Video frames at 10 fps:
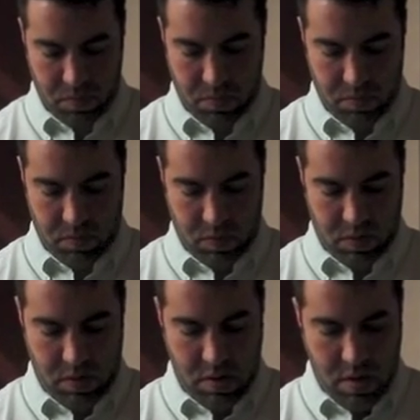Why don't you
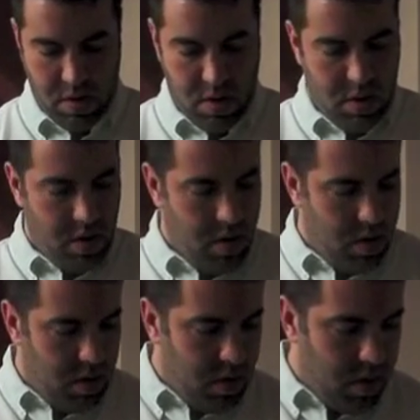tell us like a little,
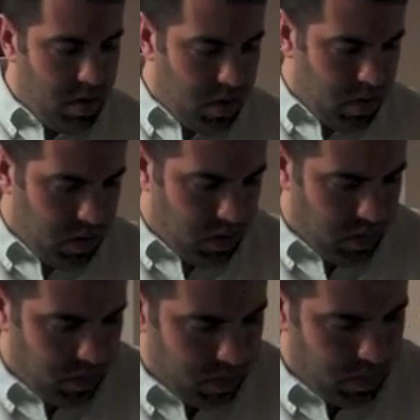they were
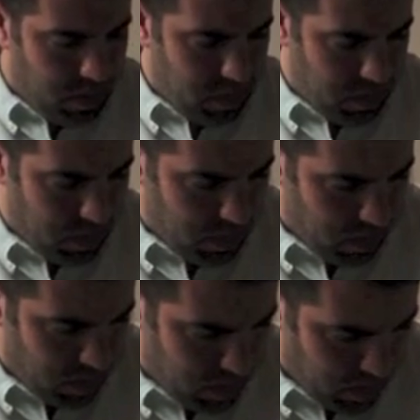German made, I believe, right?